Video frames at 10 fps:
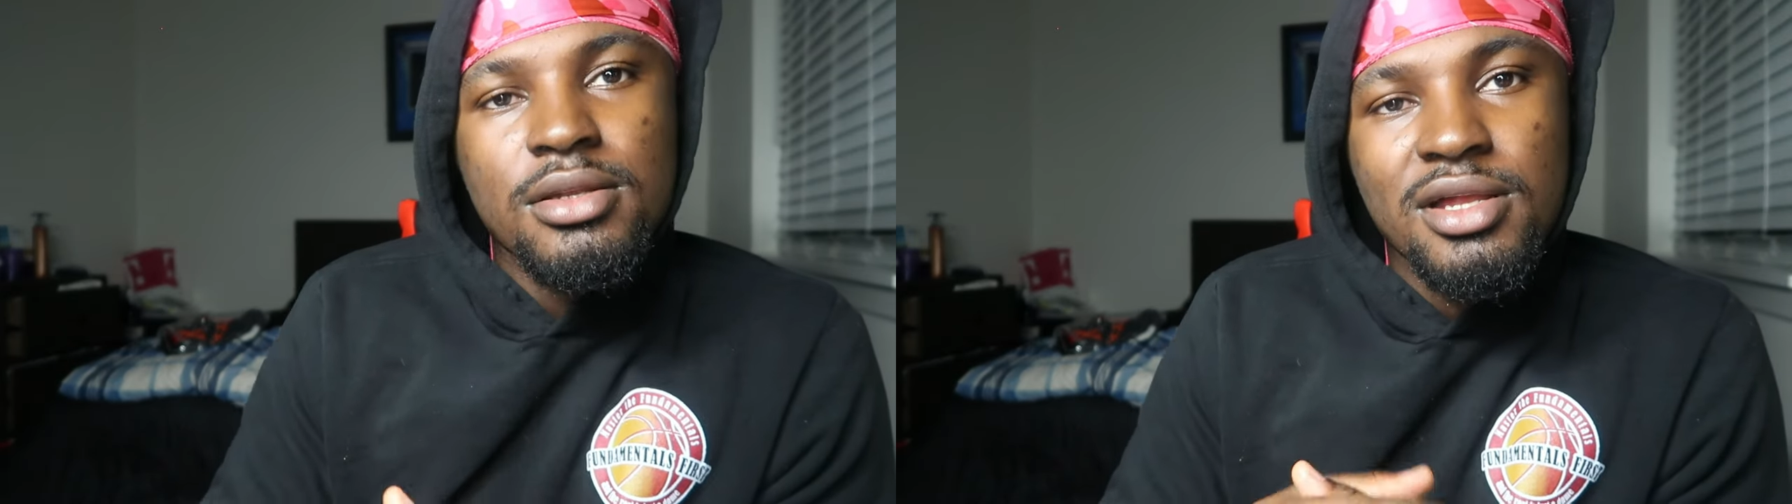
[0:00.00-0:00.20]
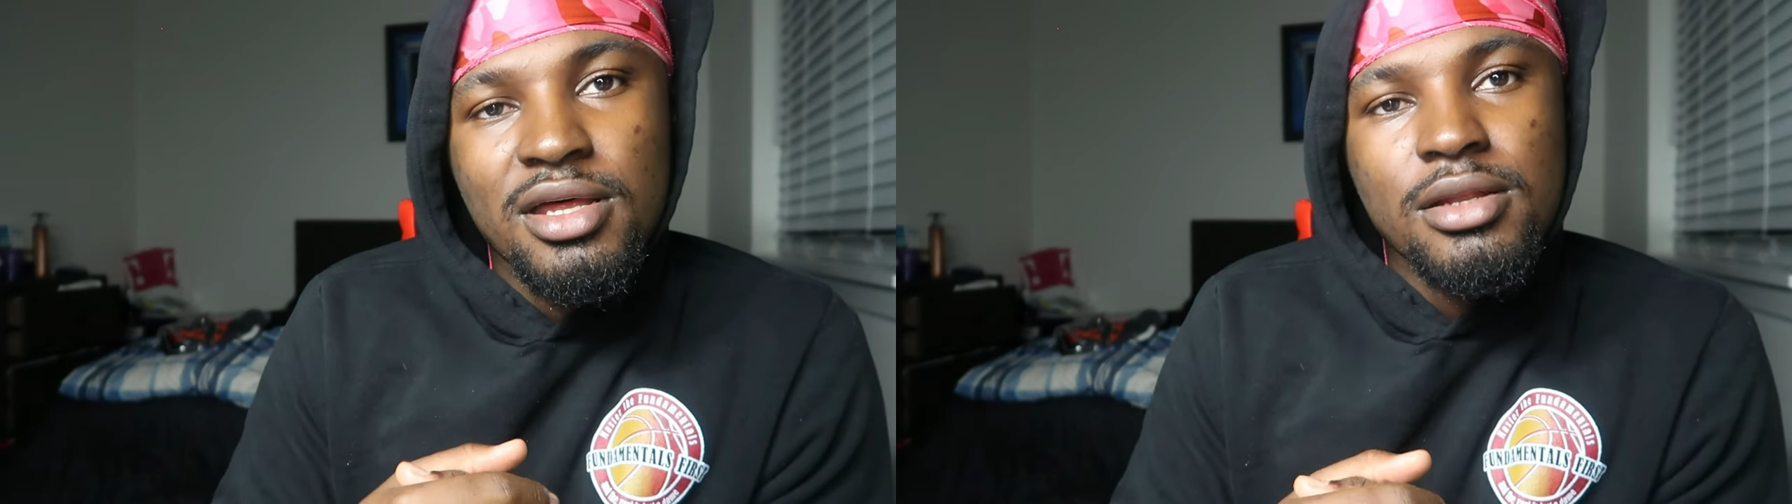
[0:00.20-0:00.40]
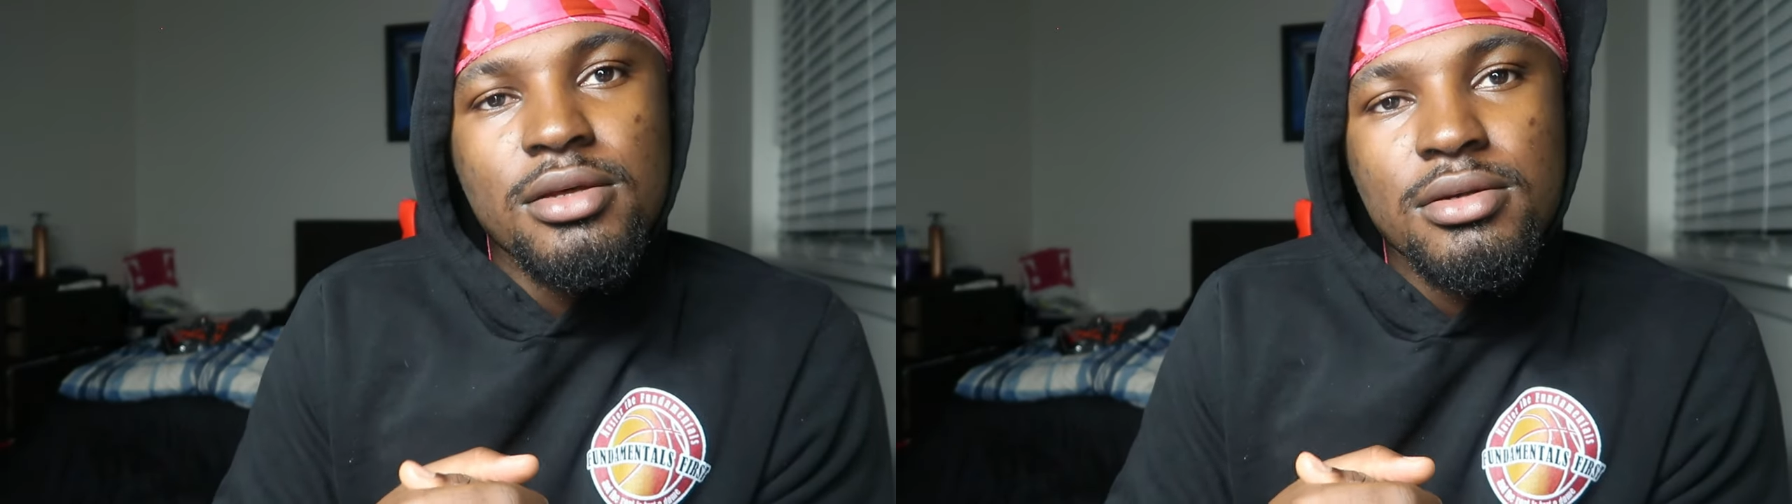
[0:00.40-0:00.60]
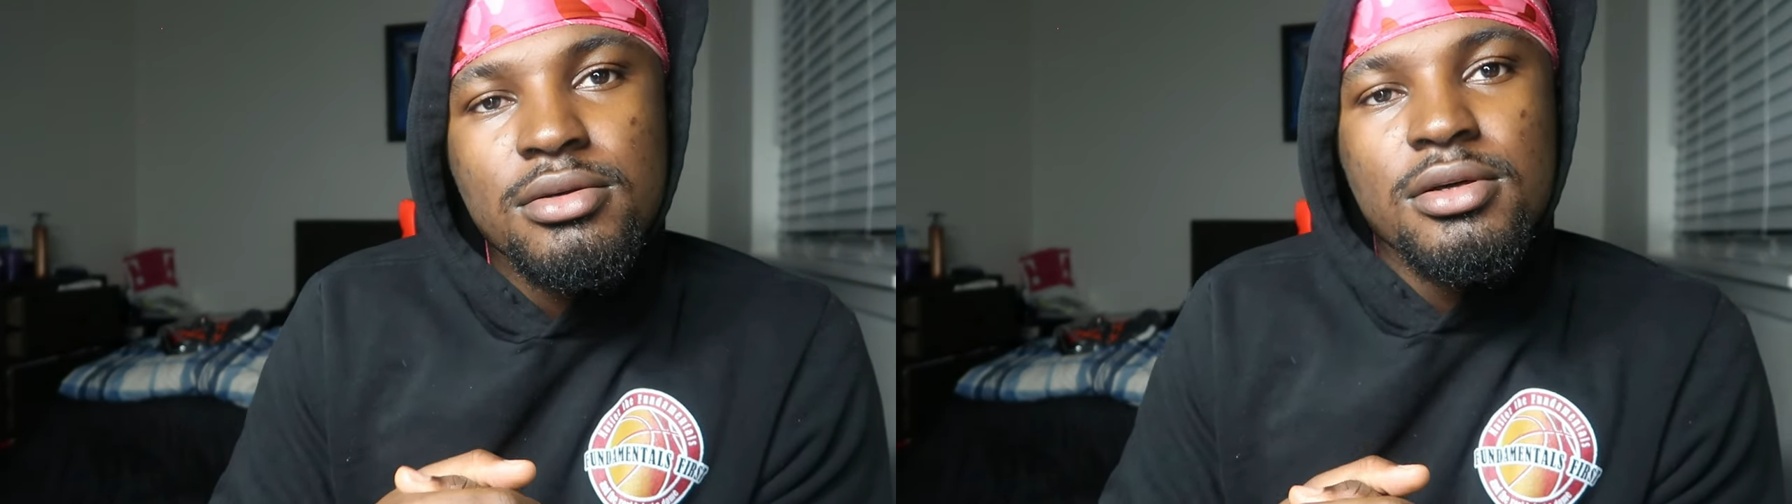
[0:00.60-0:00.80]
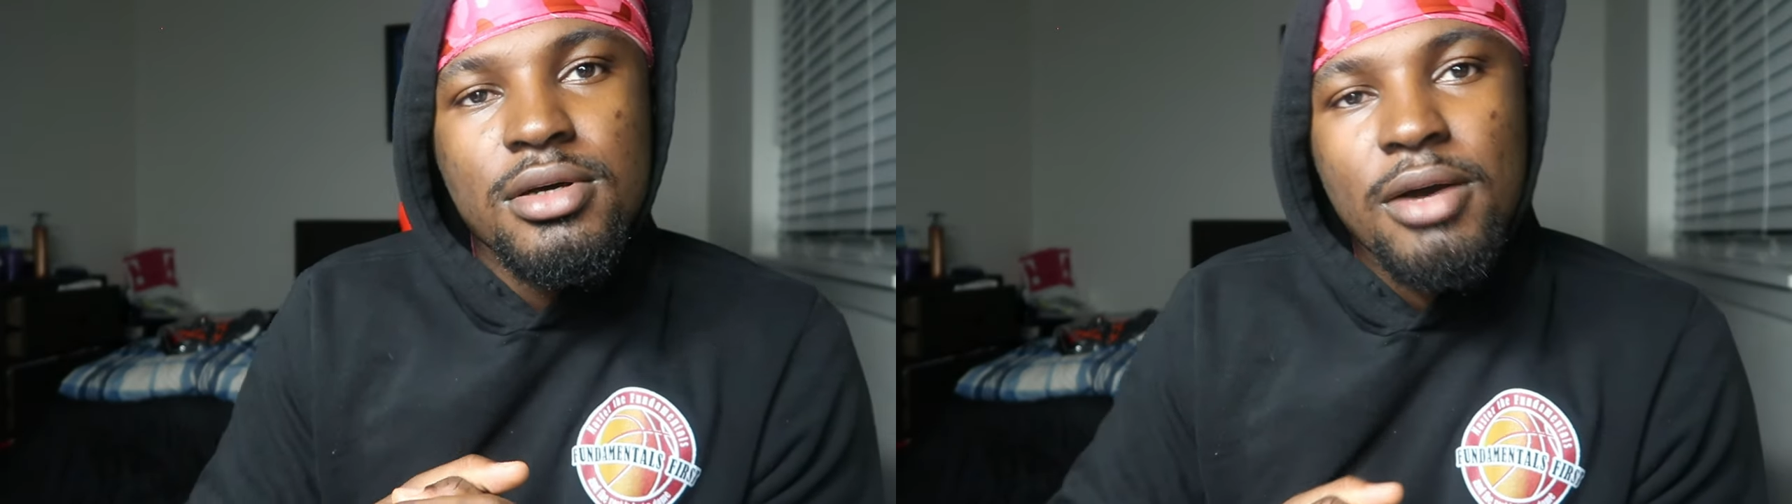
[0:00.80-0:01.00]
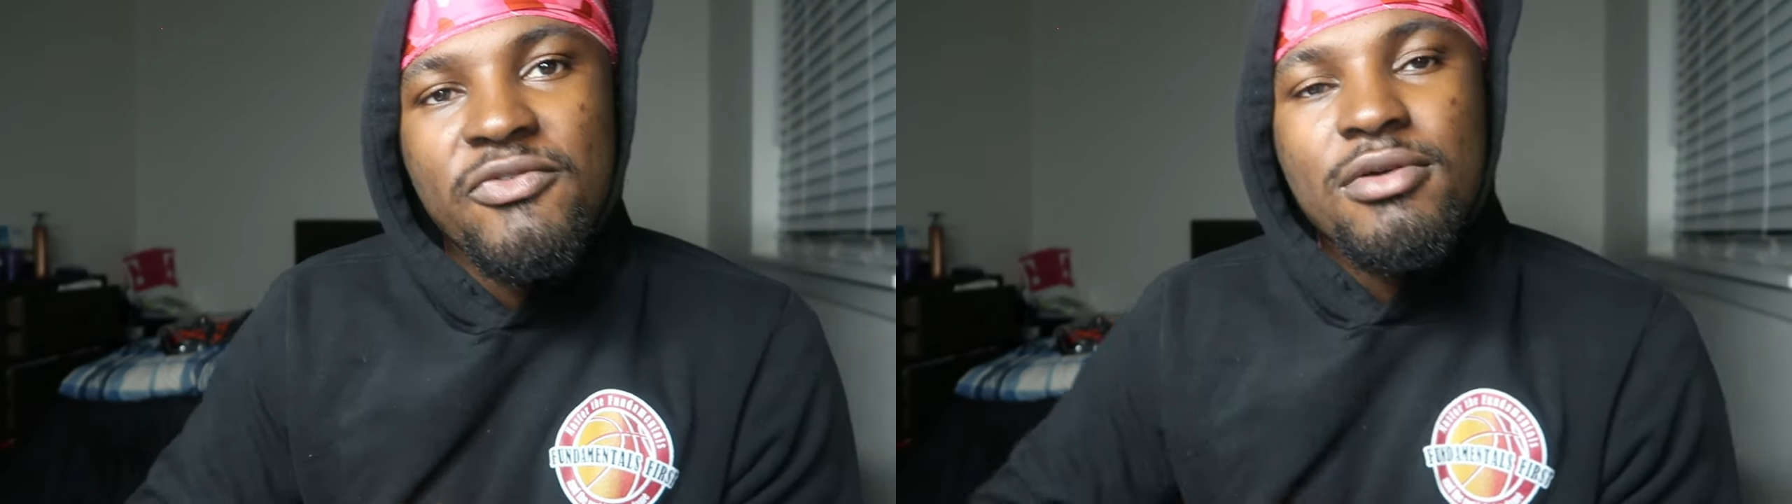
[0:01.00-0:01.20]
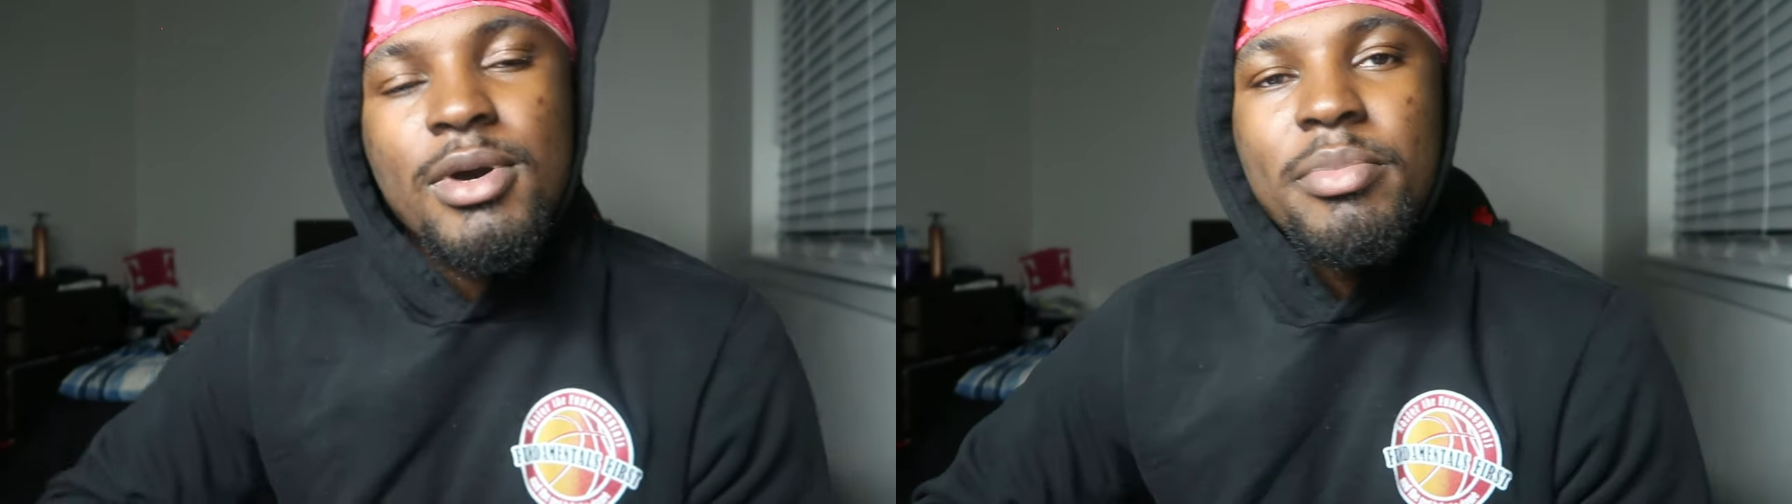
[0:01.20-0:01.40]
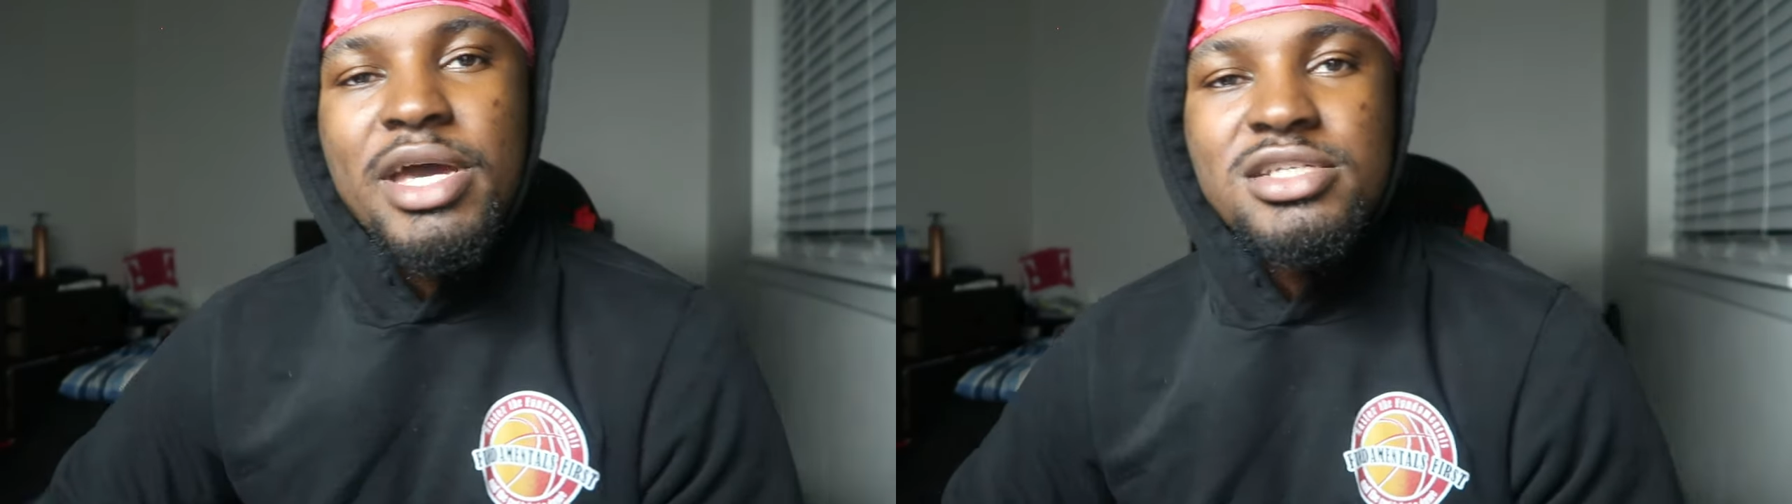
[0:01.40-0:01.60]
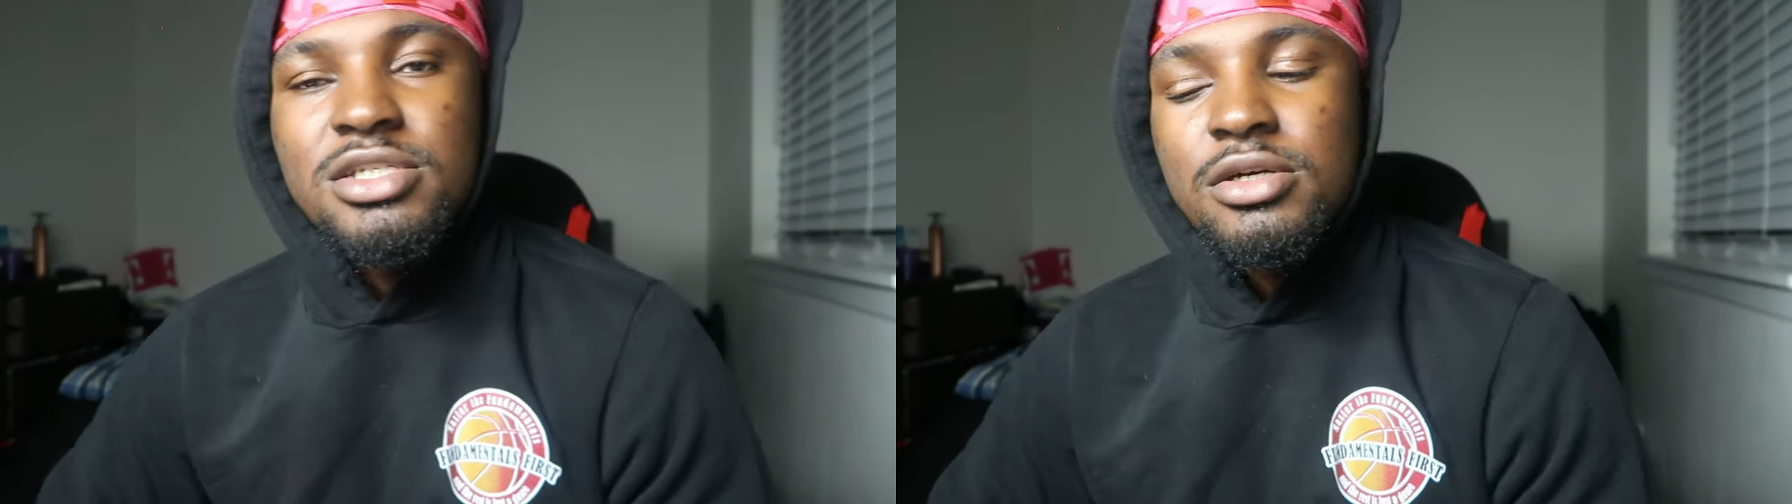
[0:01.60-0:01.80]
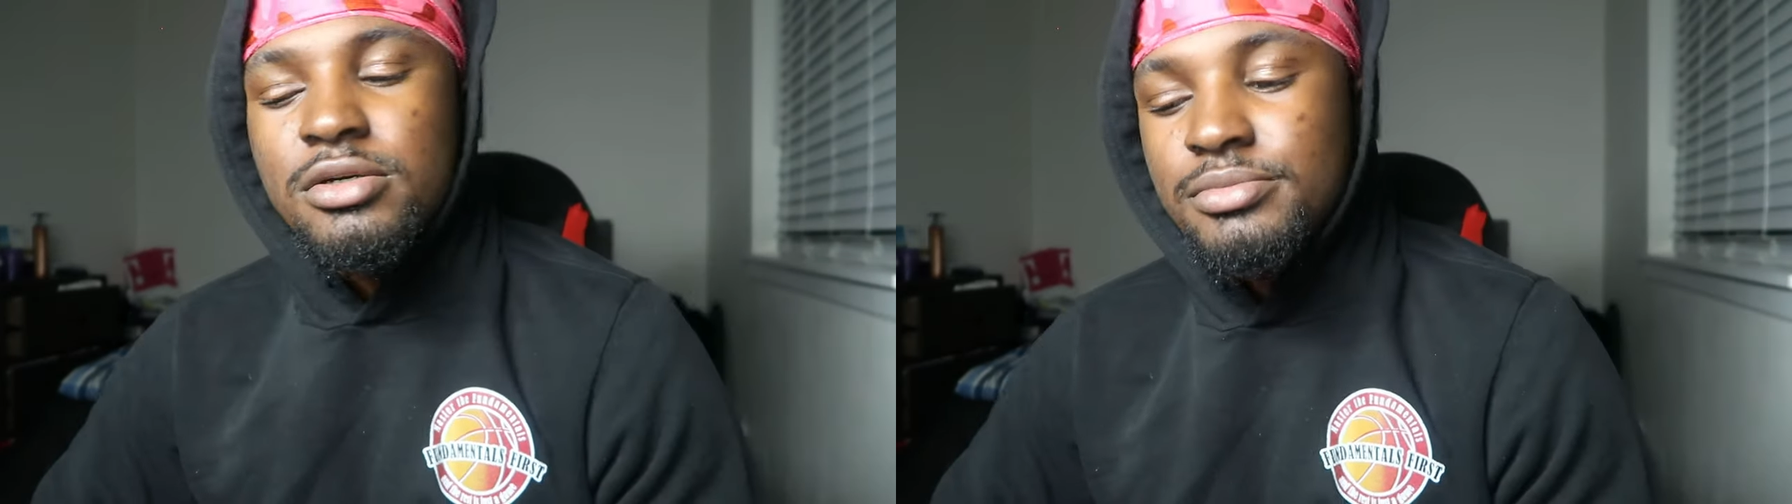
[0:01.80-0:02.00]
that I found my
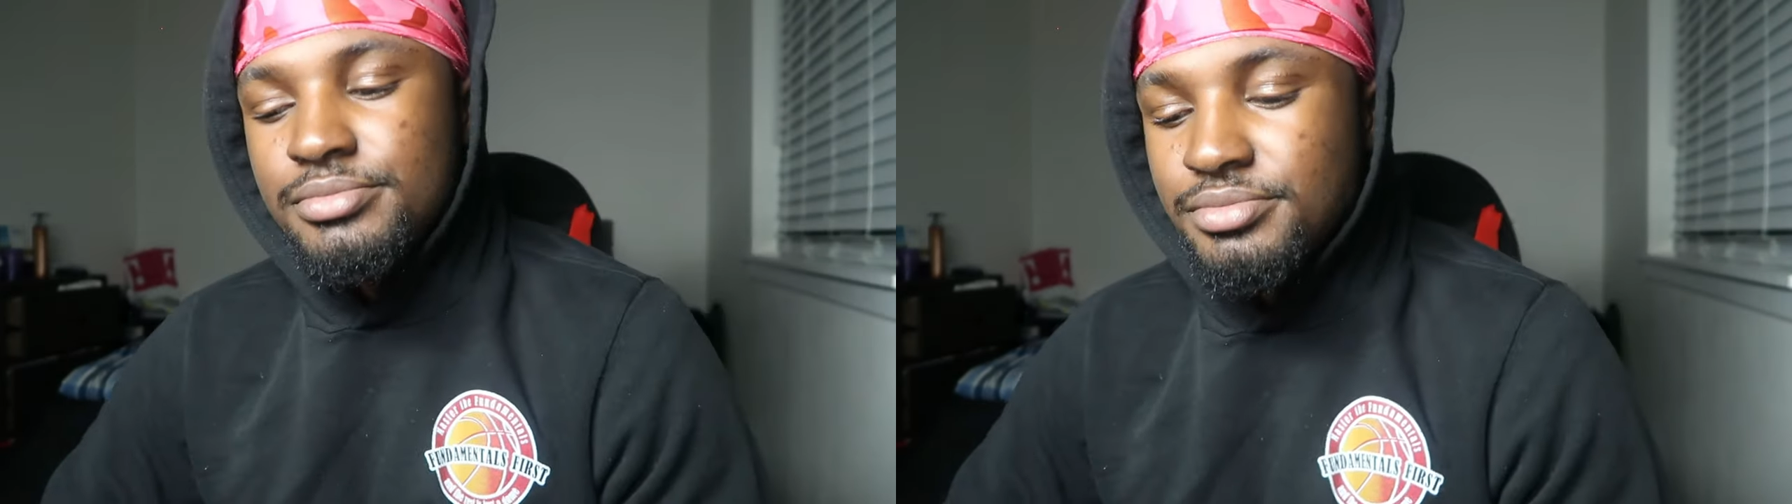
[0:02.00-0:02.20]
passion, y'all.